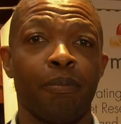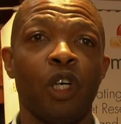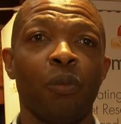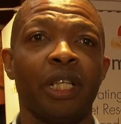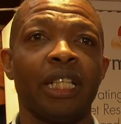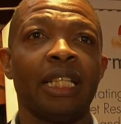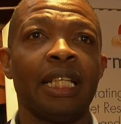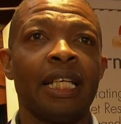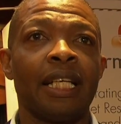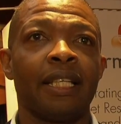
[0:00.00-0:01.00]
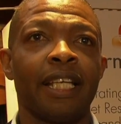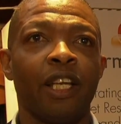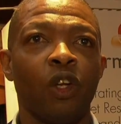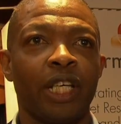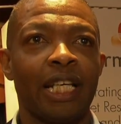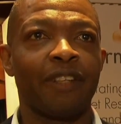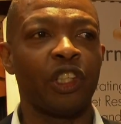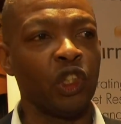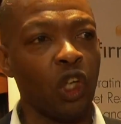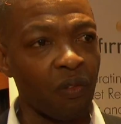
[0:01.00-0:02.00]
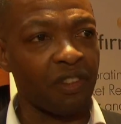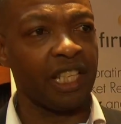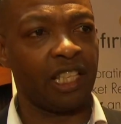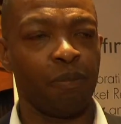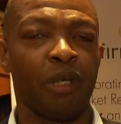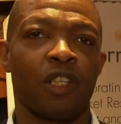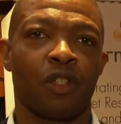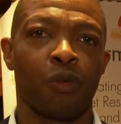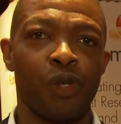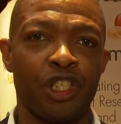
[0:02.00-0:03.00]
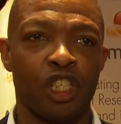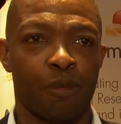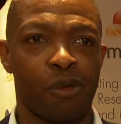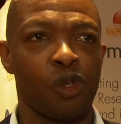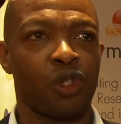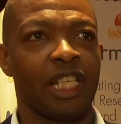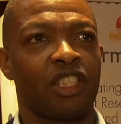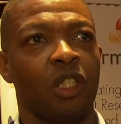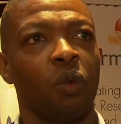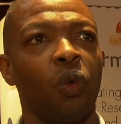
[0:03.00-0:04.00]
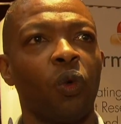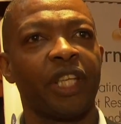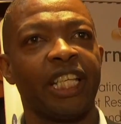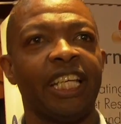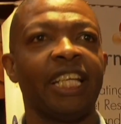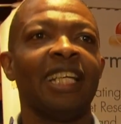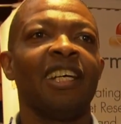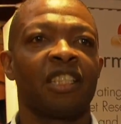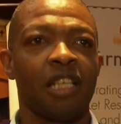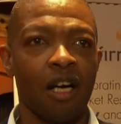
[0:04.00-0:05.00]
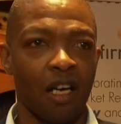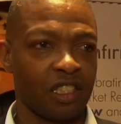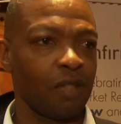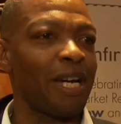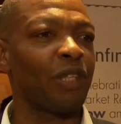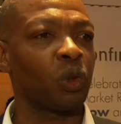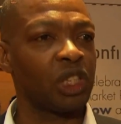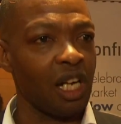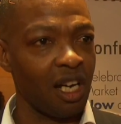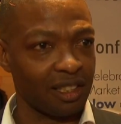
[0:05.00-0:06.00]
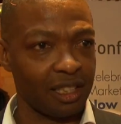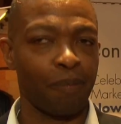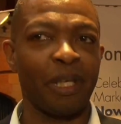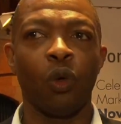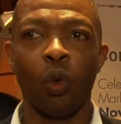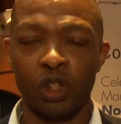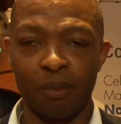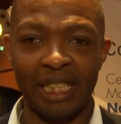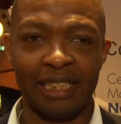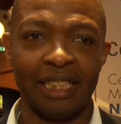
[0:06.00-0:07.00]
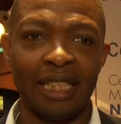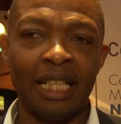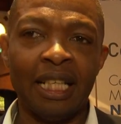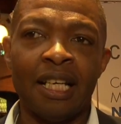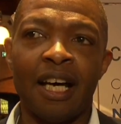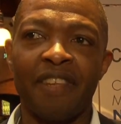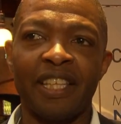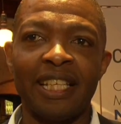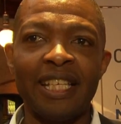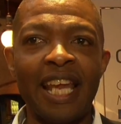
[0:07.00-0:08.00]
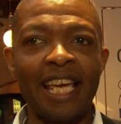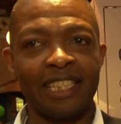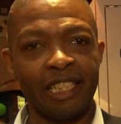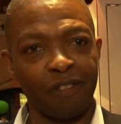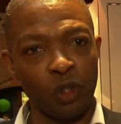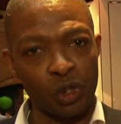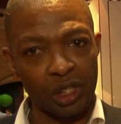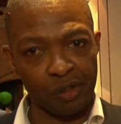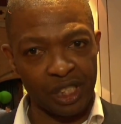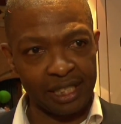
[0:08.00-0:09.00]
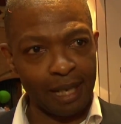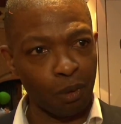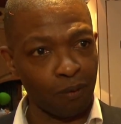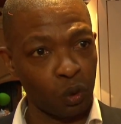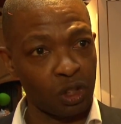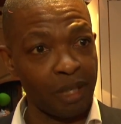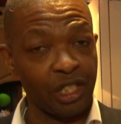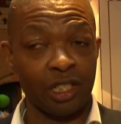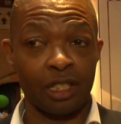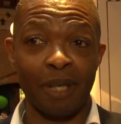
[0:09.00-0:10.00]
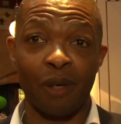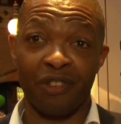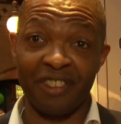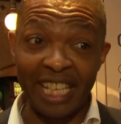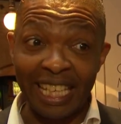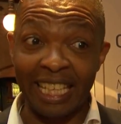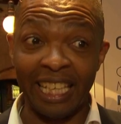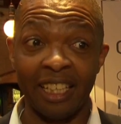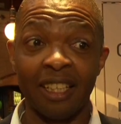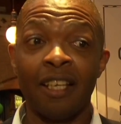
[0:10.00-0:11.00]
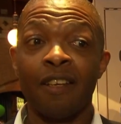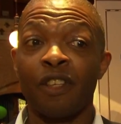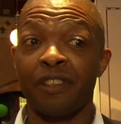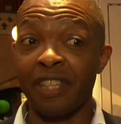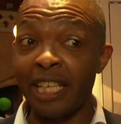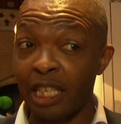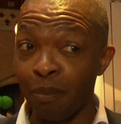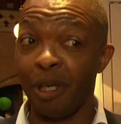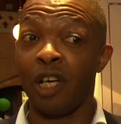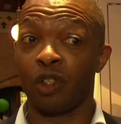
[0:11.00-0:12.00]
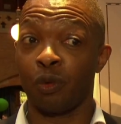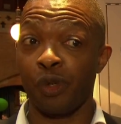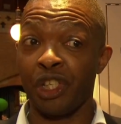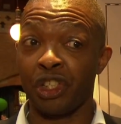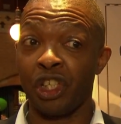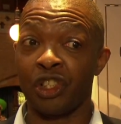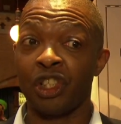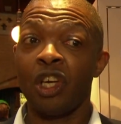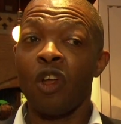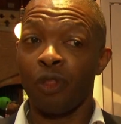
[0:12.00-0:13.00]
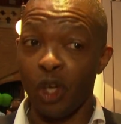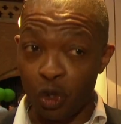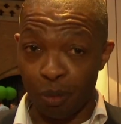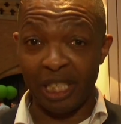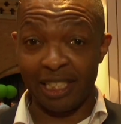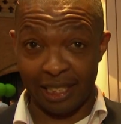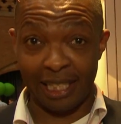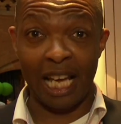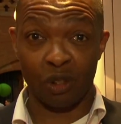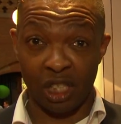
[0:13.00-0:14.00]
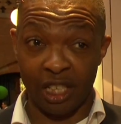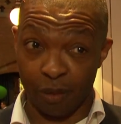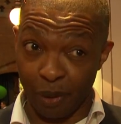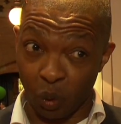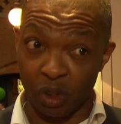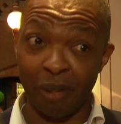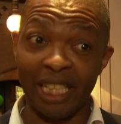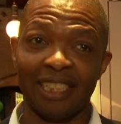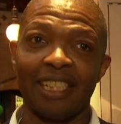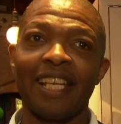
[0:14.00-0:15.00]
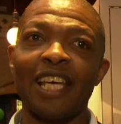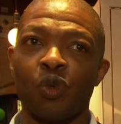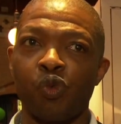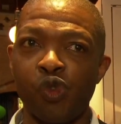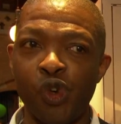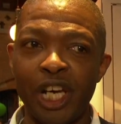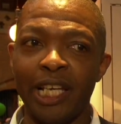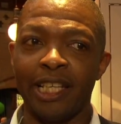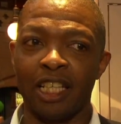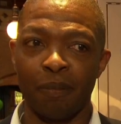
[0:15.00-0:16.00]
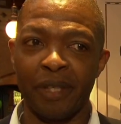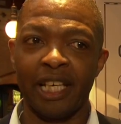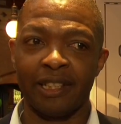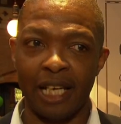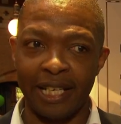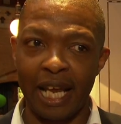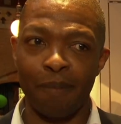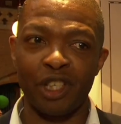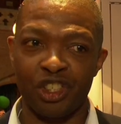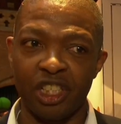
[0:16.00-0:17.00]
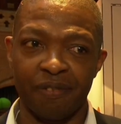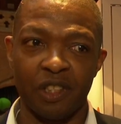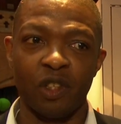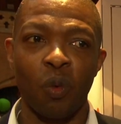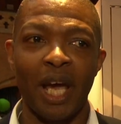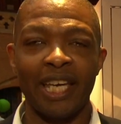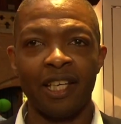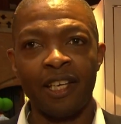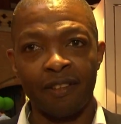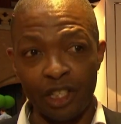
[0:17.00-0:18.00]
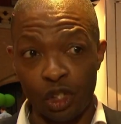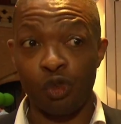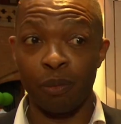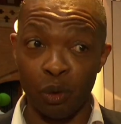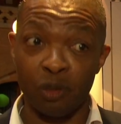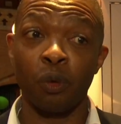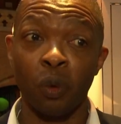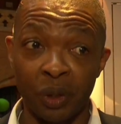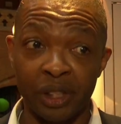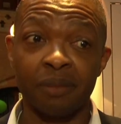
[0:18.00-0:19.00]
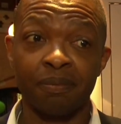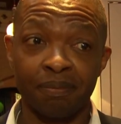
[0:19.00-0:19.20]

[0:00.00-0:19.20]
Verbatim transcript: moment, they're looking at the non-thinking parts of the research process, so all the tasks, the manual tasks are being automated. I think the next evolutionary step of automation is about thinking the thinking parts of research, those pieces are now starting to be automated and that's really going to be a dynamic shift in the way the industry moves forward.